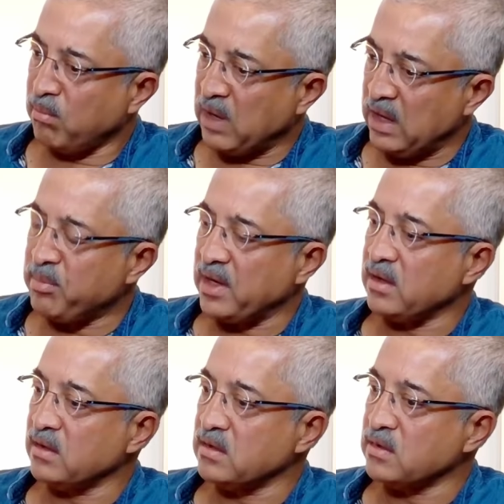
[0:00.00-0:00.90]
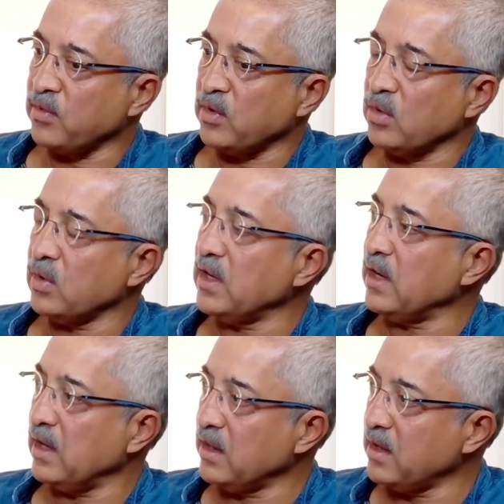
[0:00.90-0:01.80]
malpractices followed
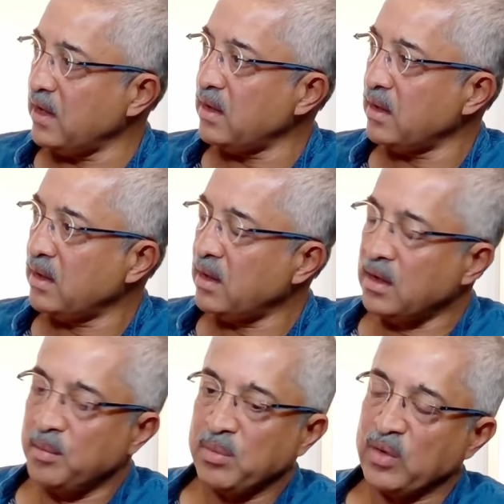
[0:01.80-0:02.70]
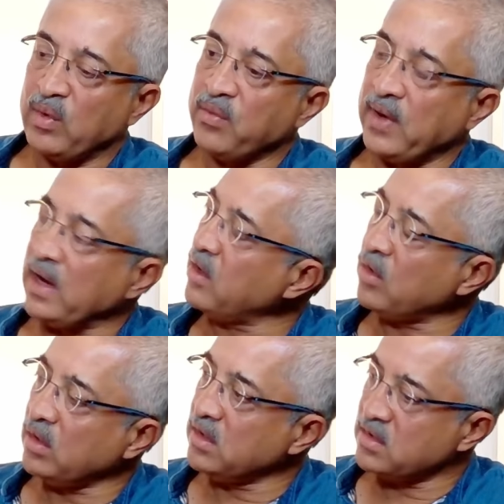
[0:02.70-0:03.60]
in healthcare, but we have
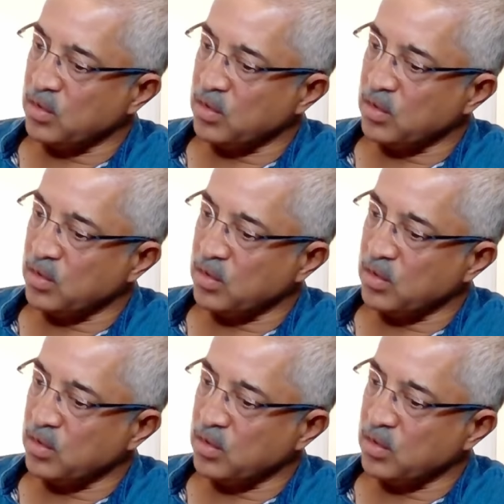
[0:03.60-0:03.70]
factored all this.